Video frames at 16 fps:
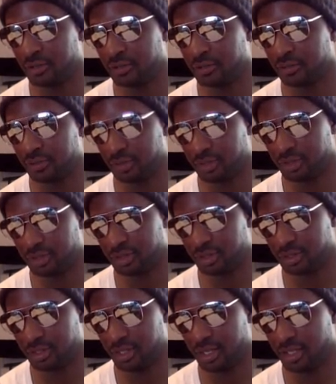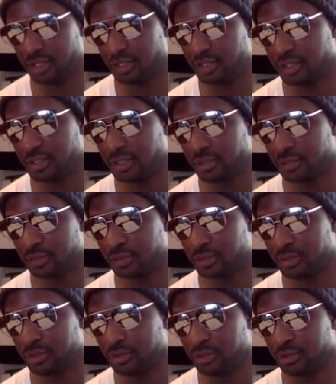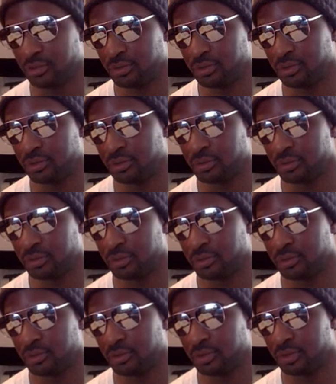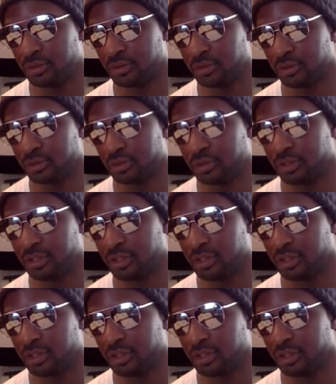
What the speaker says: which is in this case is equal to 1 over 3.